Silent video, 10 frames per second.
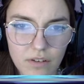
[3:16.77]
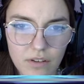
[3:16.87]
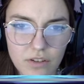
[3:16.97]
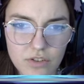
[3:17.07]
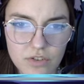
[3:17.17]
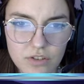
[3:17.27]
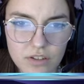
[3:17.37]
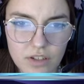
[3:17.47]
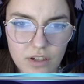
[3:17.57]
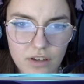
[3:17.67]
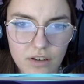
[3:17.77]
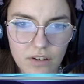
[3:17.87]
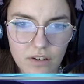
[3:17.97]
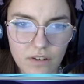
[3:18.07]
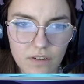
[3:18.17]
Interesting.
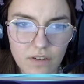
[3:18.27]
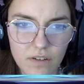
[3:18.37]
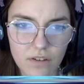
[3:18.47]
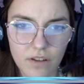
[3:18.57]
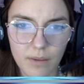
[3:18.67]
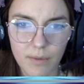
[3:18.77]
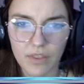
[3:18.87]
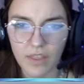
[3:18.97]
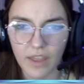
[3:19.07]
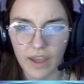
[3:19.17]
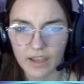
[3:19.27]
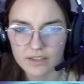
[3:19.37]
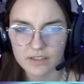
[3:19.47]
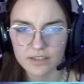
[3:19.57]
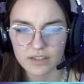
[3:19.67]
How about
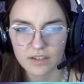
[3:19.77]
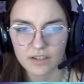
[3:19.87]
that?